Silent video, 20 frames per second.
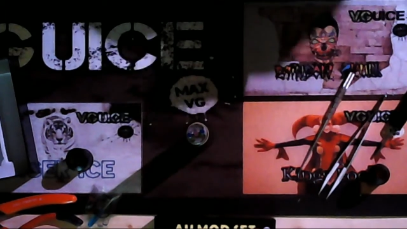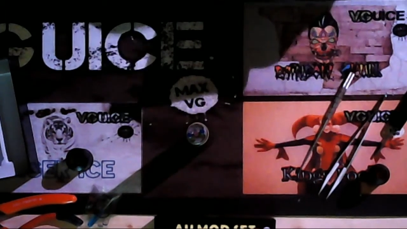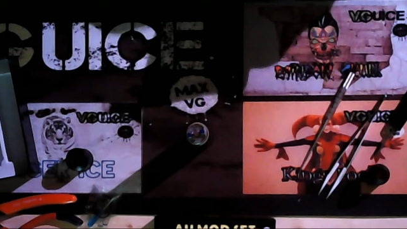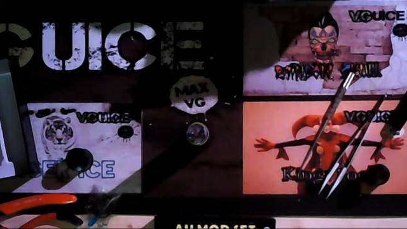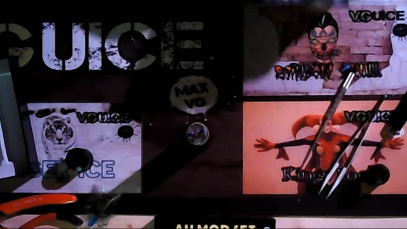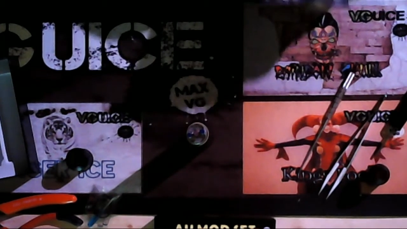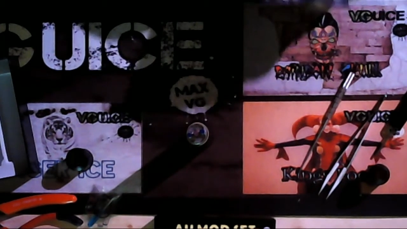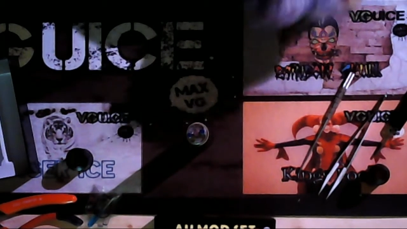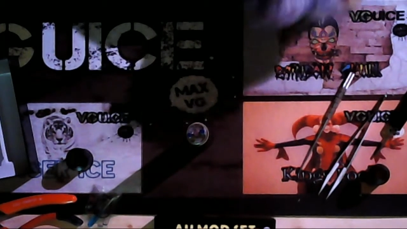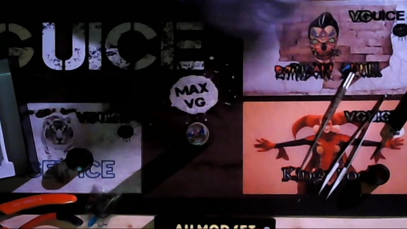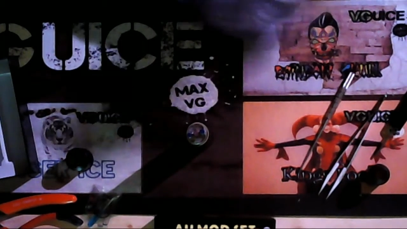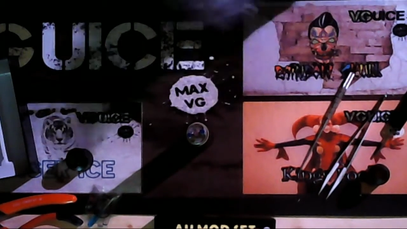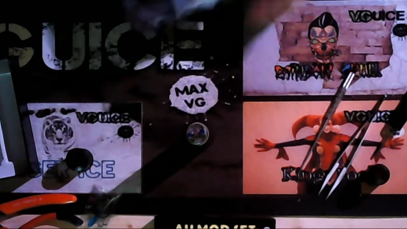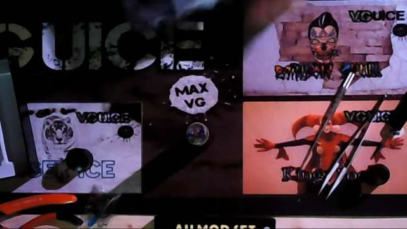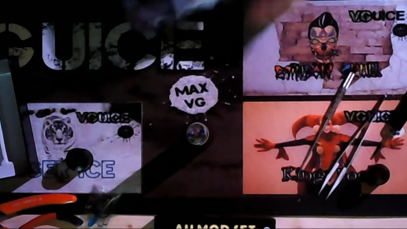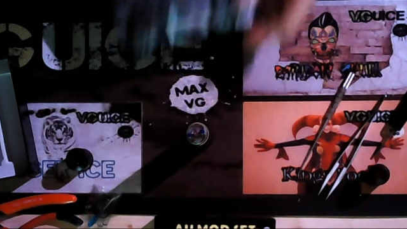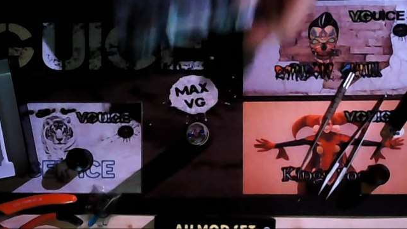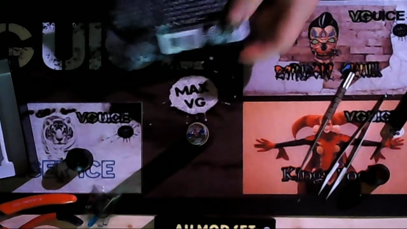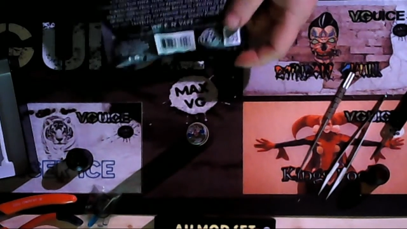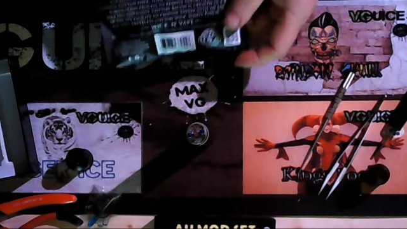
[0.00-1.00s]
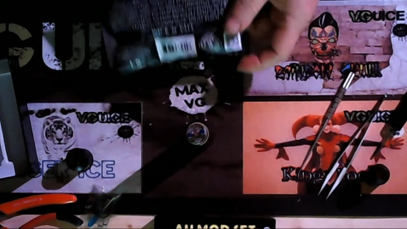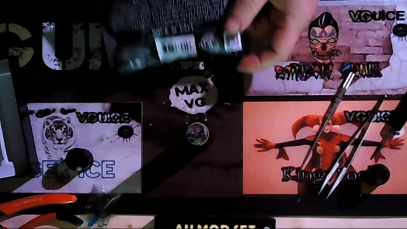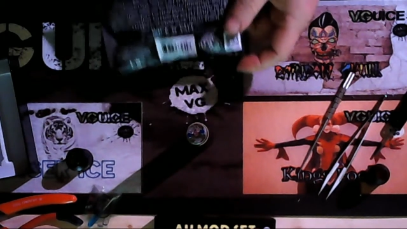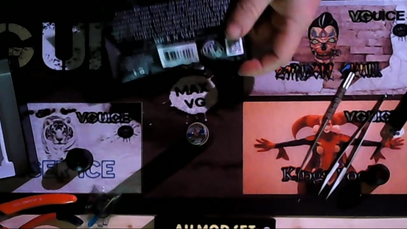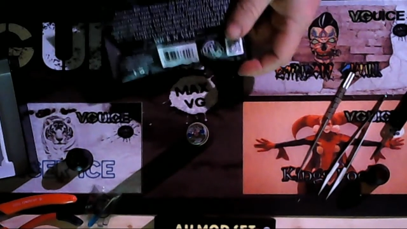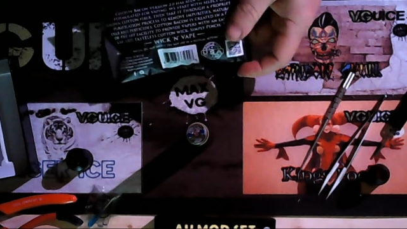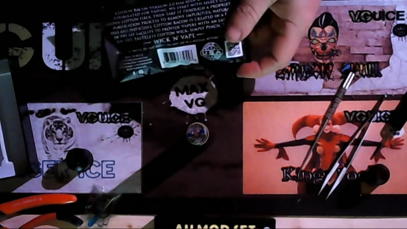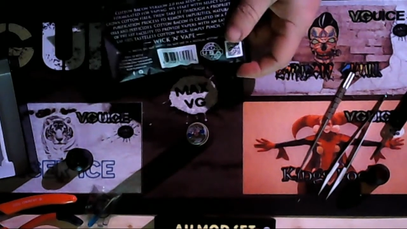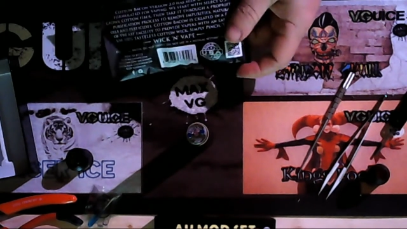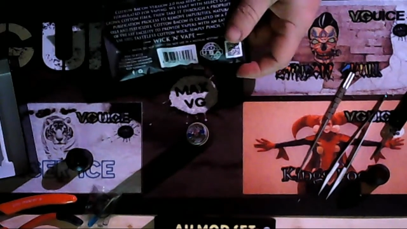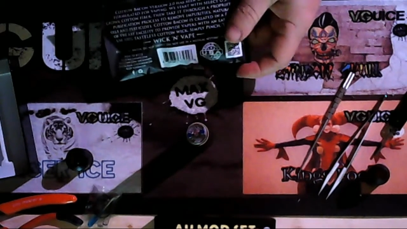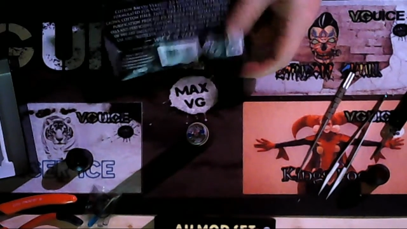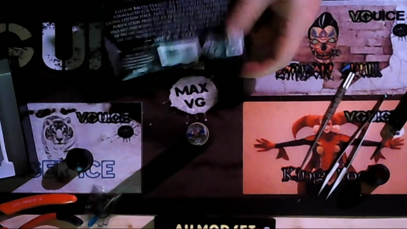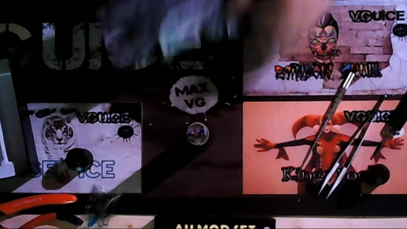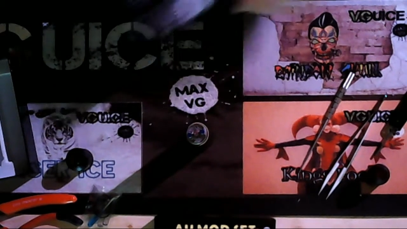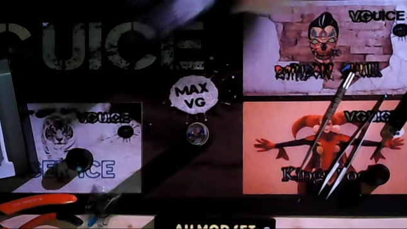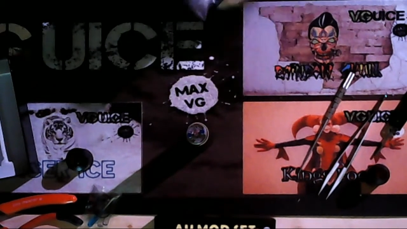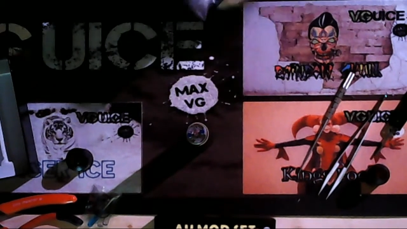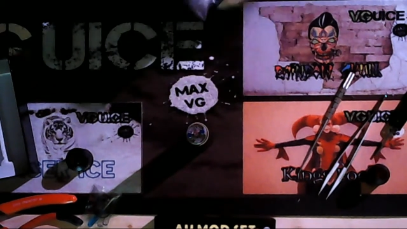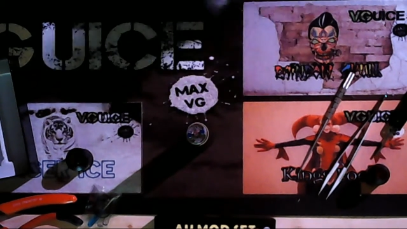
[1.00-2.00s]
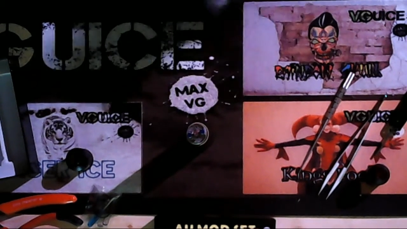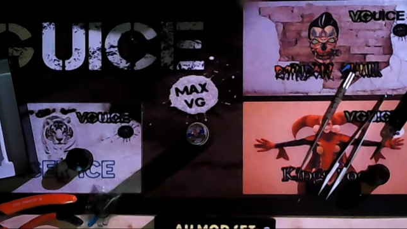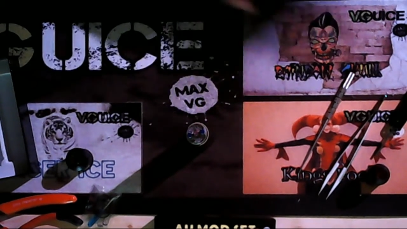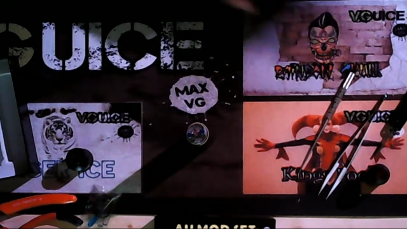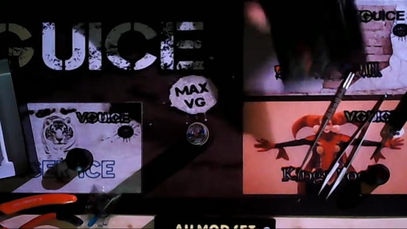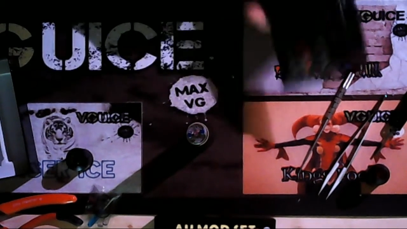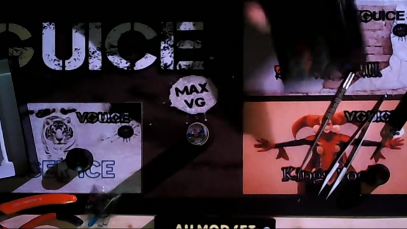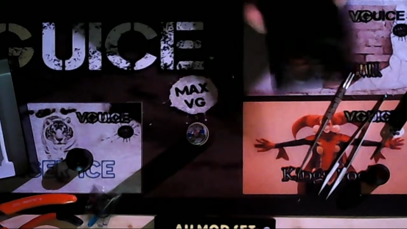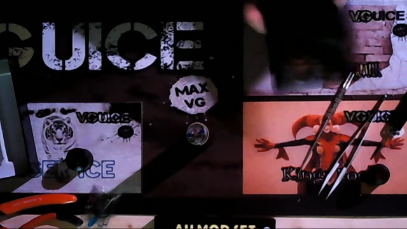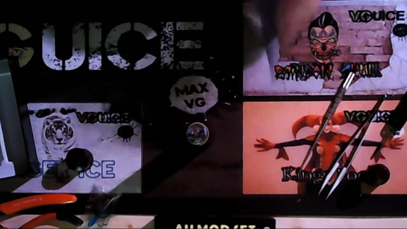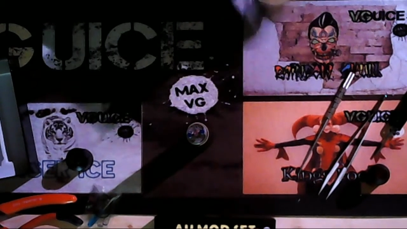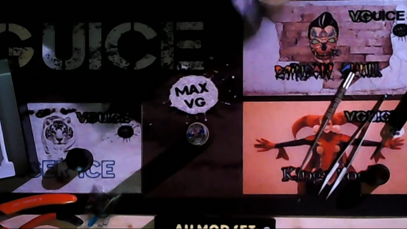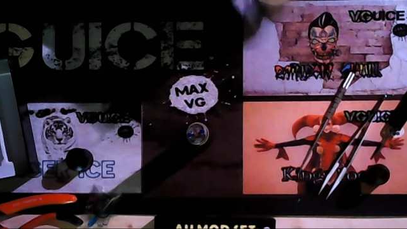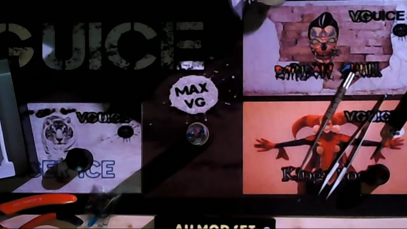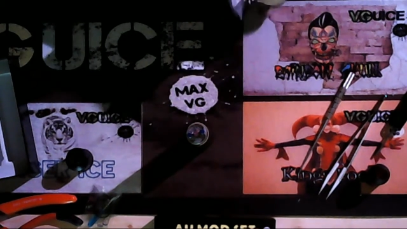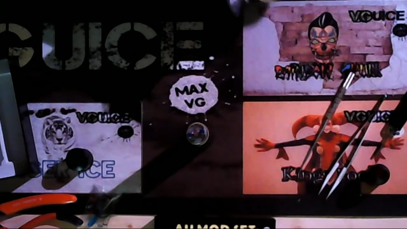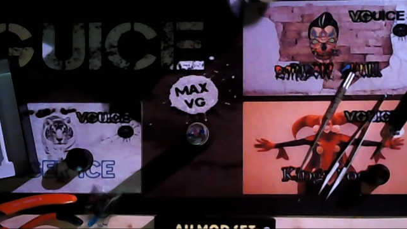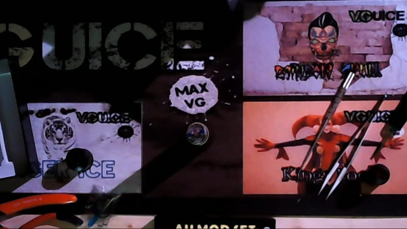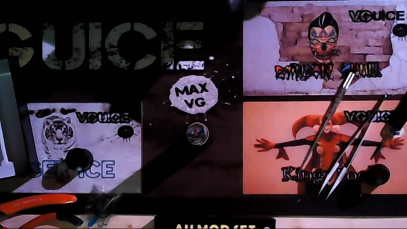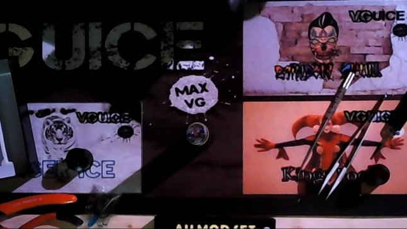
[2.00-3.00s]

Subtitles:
No face is visible, so there are no lips to read.